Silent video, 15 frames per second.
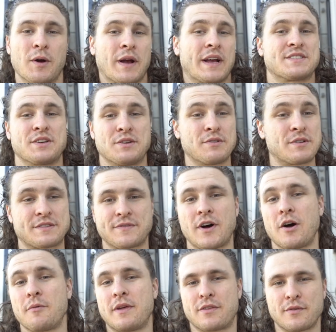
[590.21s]
Okay, so you just
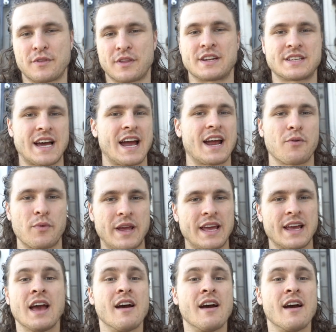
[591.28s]
followed me through the entire week.